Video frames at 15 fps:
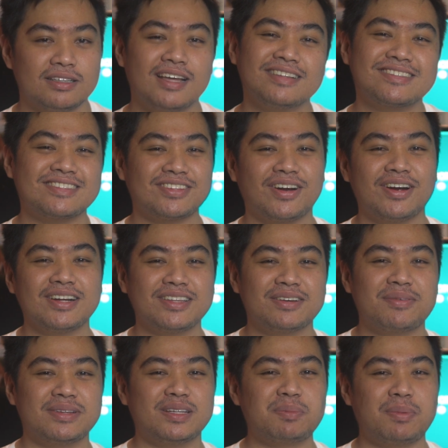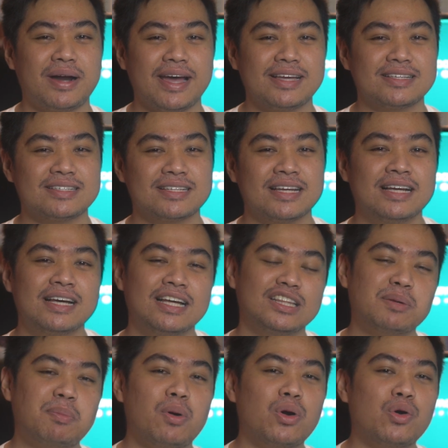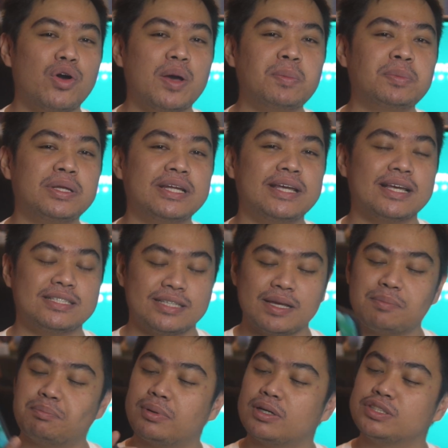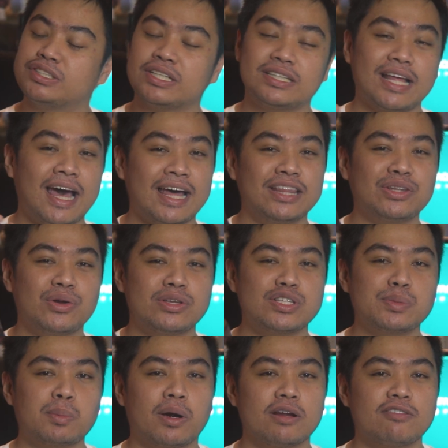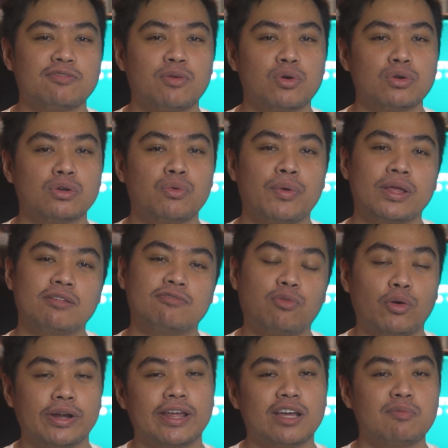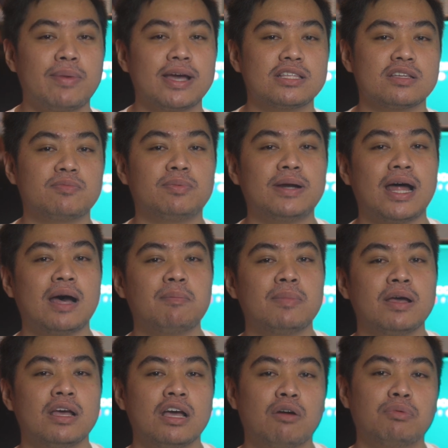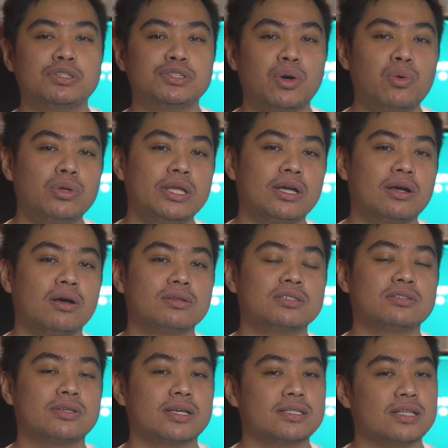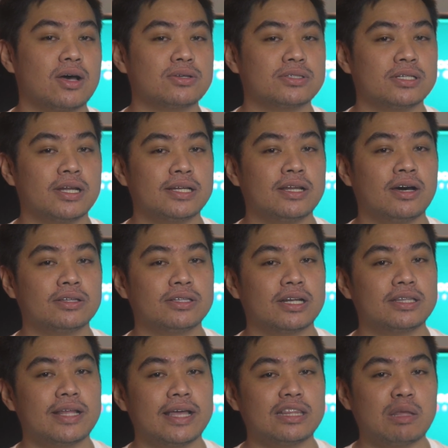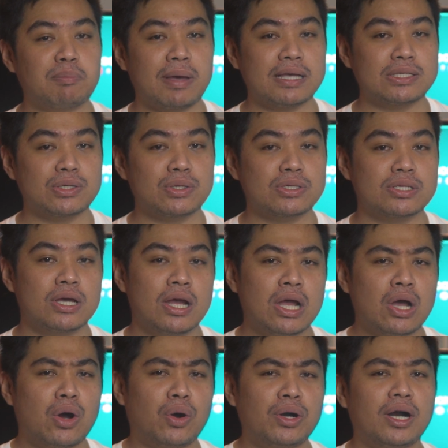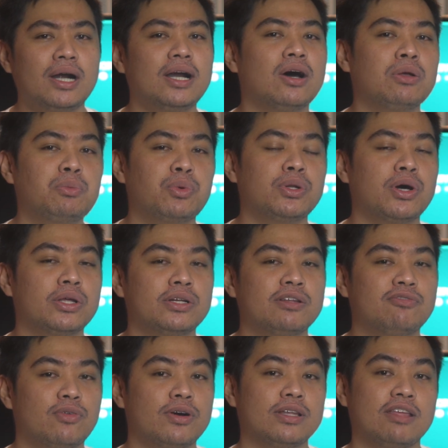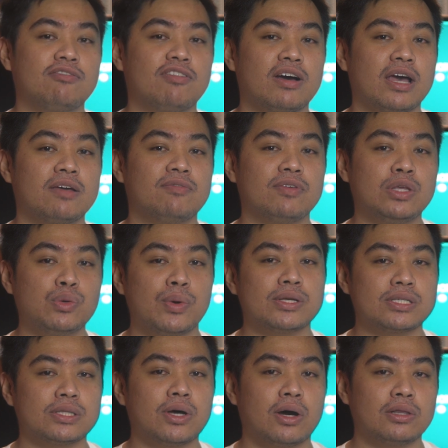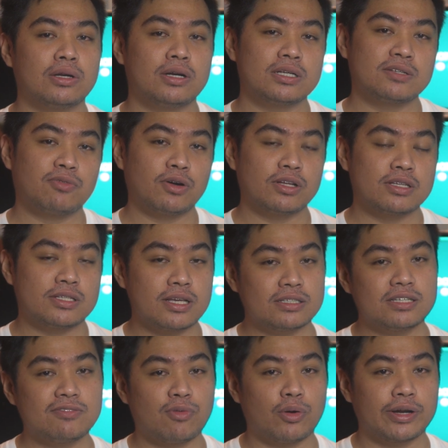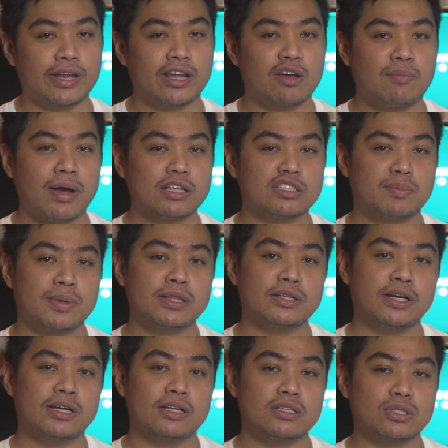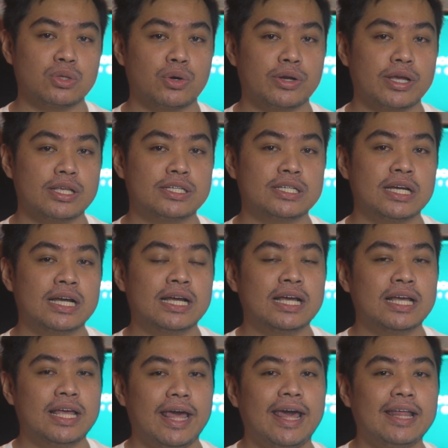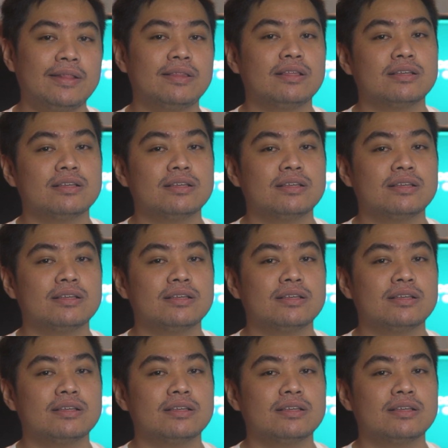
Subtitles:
Let's start with the price. The Poco M3 is a budget Android smartphone with 4GB of RAM which only costs 6,990 pesos or around 145 US dollars for the 64GB of internal storage and